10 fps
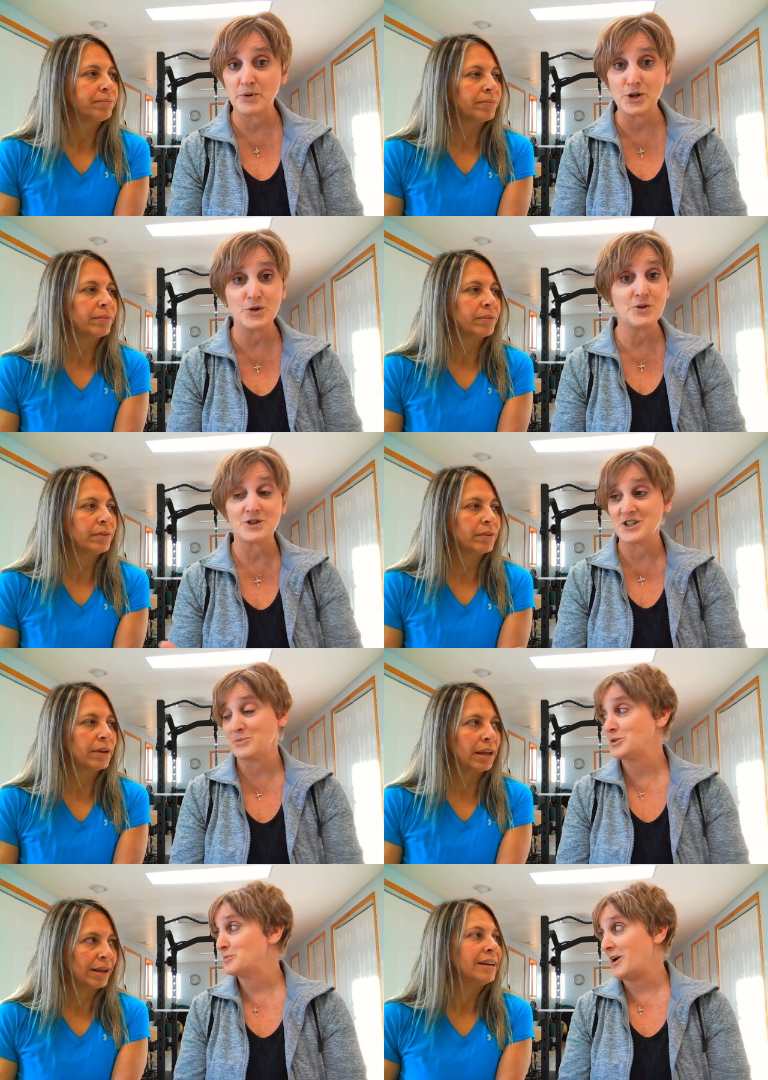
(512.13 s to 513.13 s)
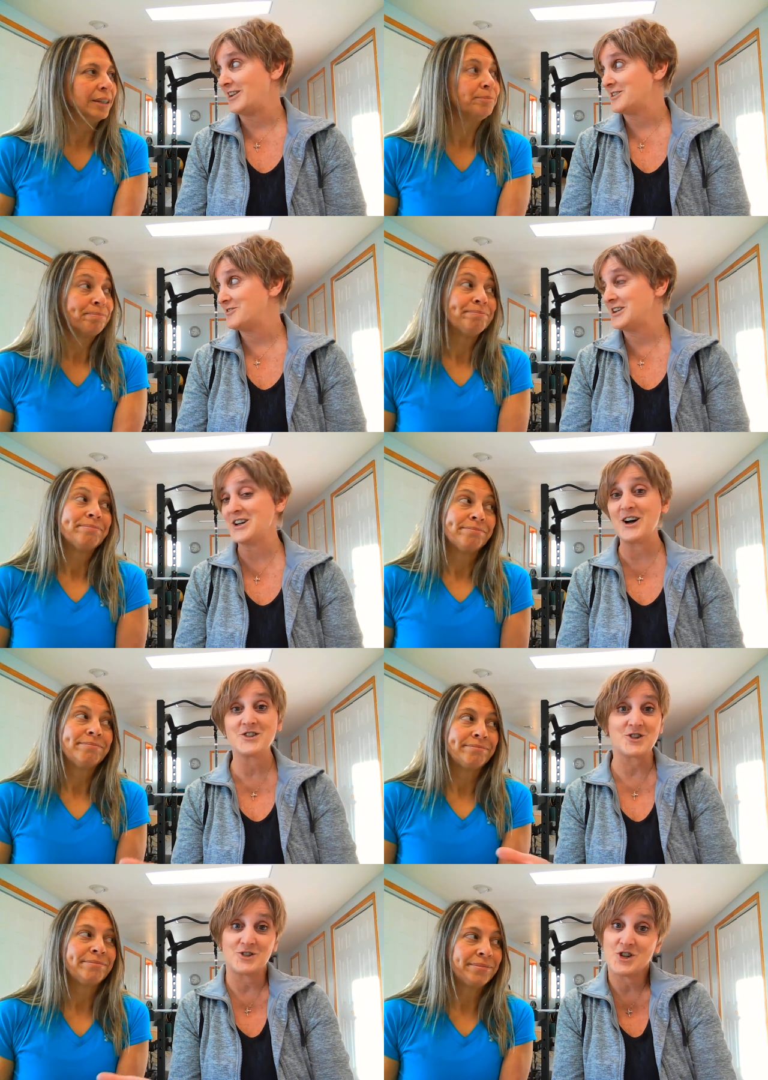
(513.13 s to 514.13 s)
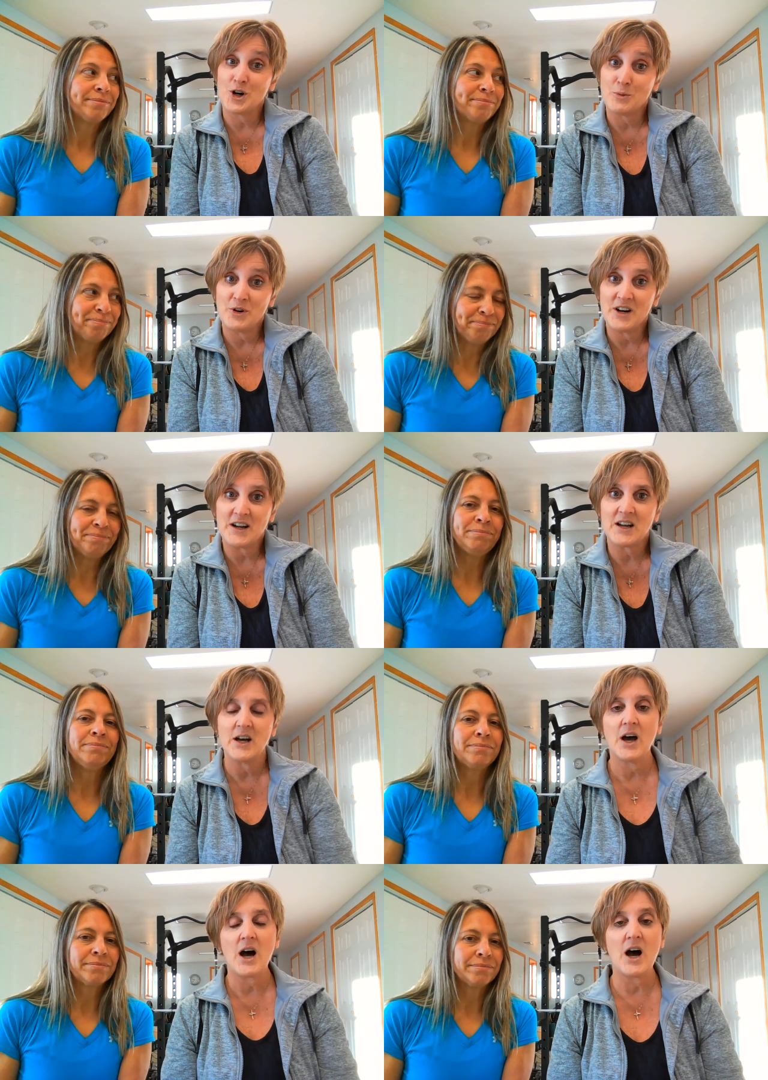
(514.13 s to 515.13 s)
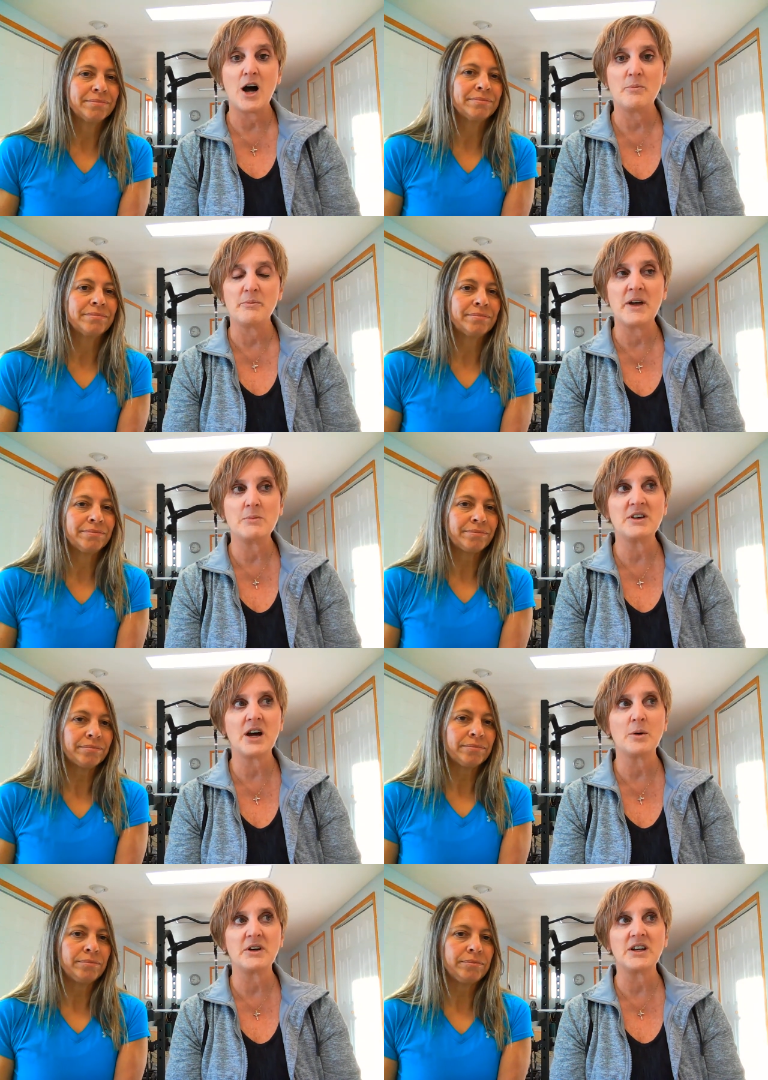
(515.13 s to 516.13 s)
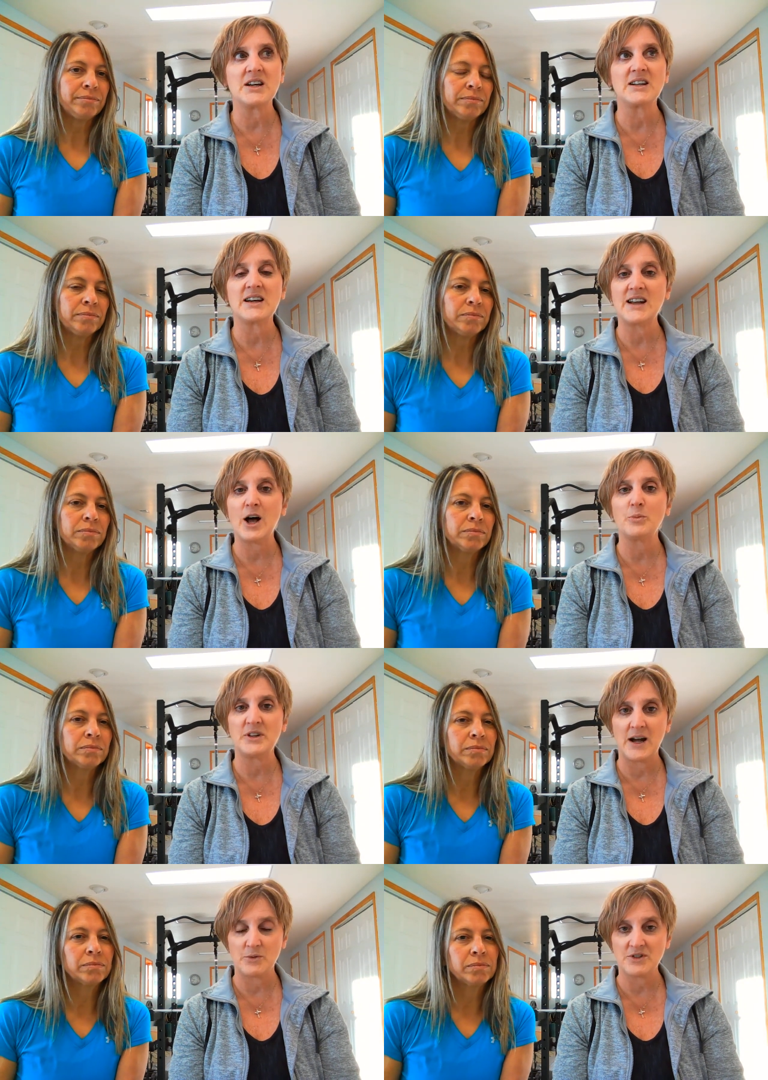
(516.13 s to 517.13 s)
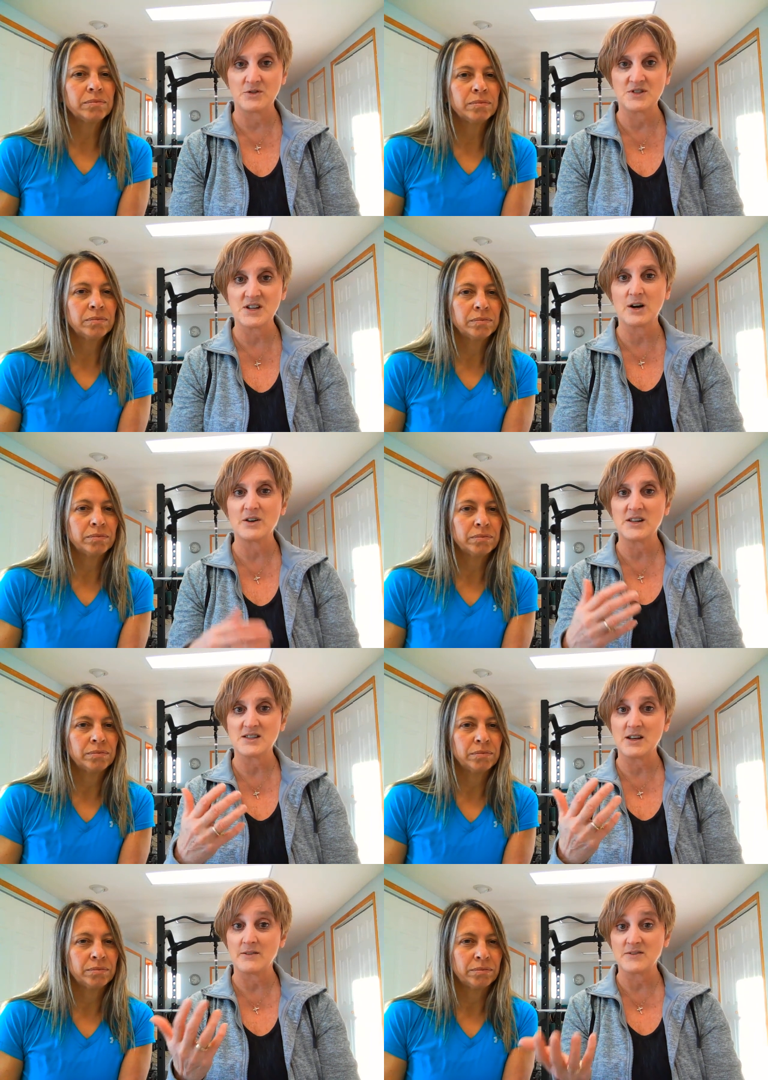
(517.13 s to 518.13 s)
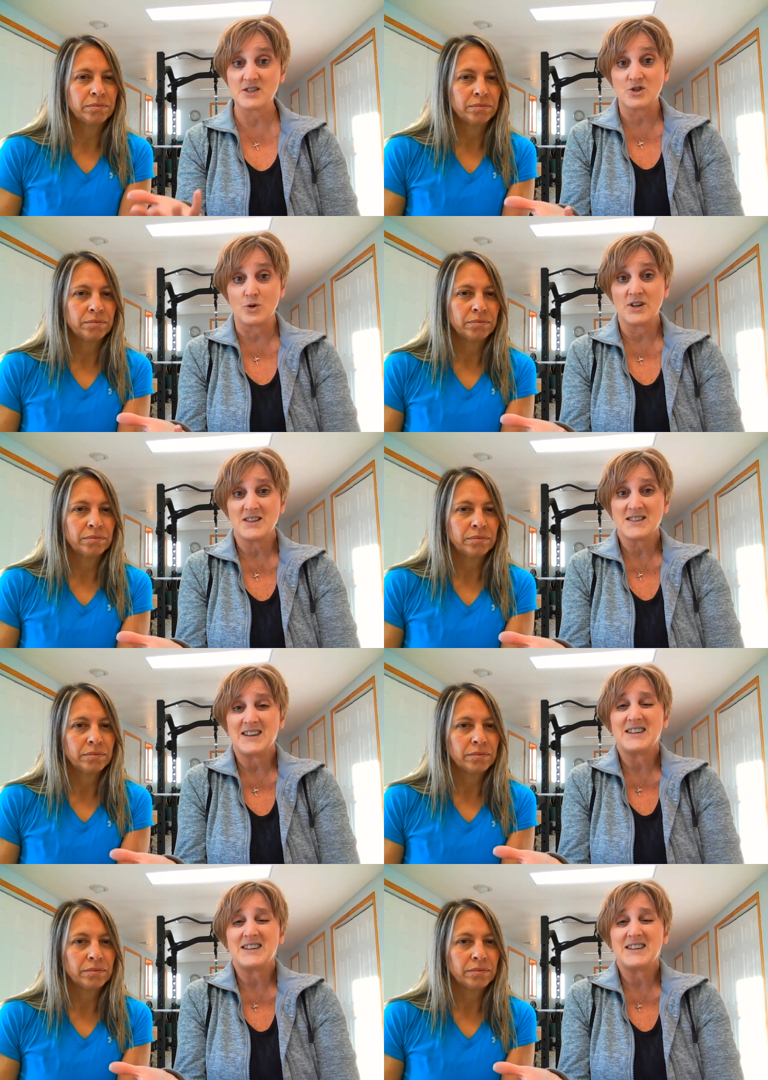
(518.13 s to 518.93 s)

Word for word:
Speaker 1: blue, your deep blue polyphenols, your turmeric, mm-hmm um, may be coming in and helping out with those areas of soreness. And